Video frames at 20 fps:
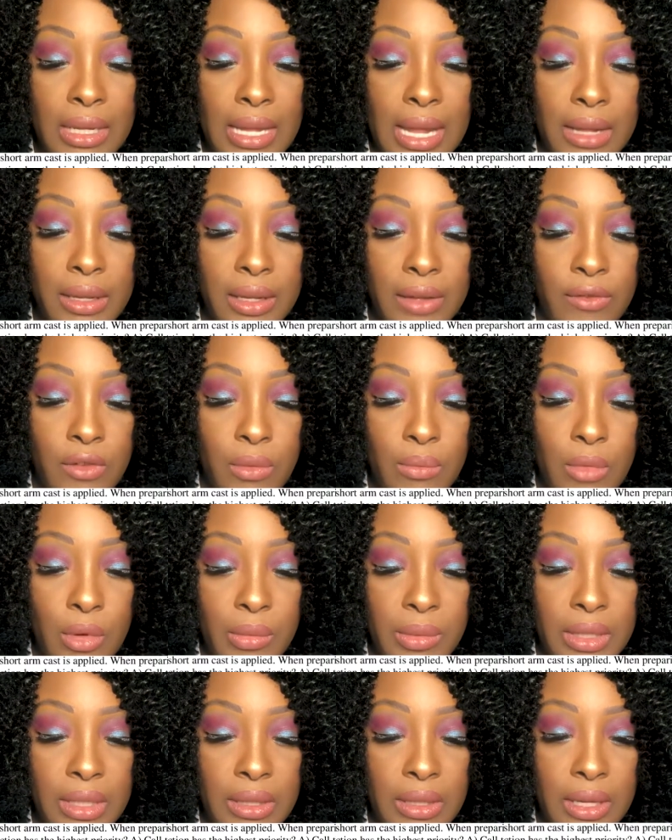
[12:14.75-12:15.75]
And I'll give you a
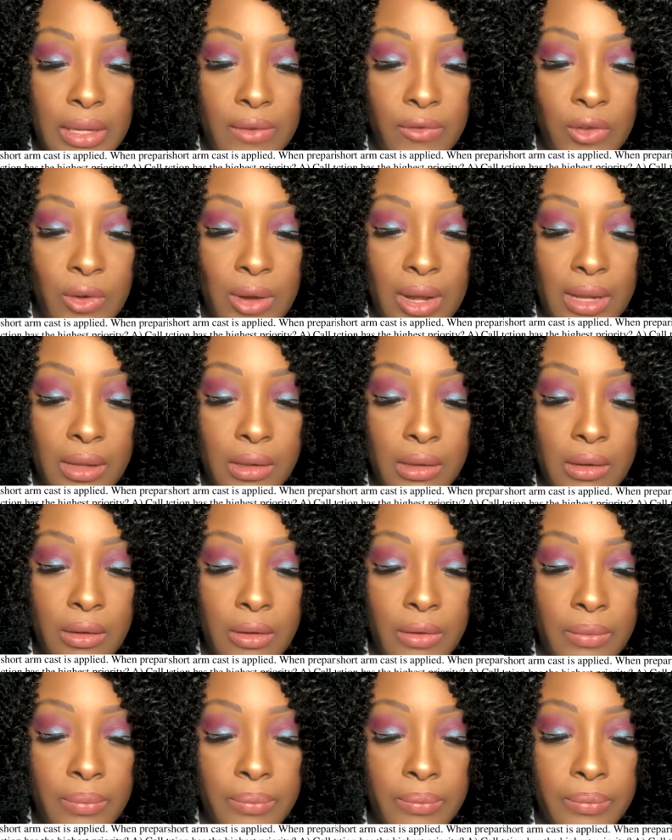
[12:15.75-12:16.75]
moment to think of your
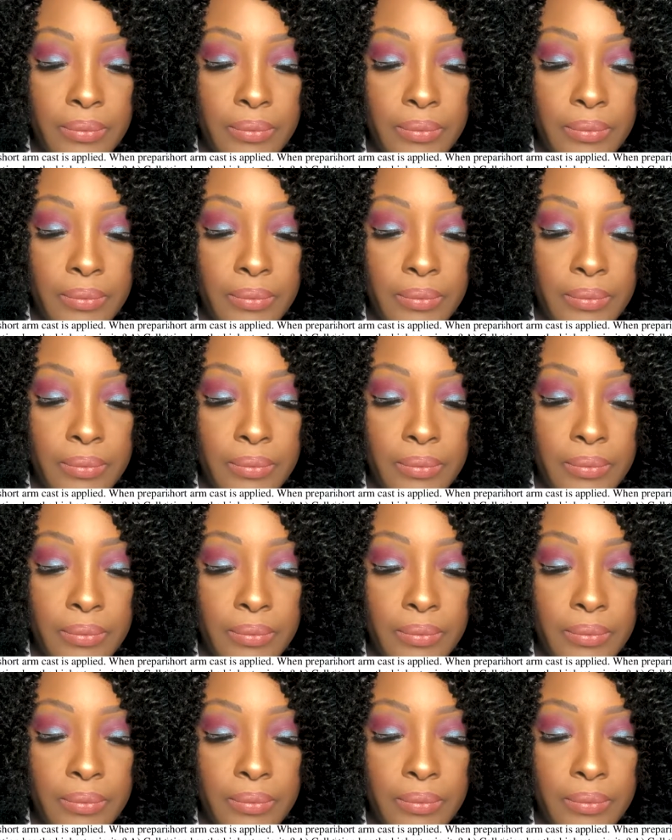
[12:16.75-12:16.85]
answer.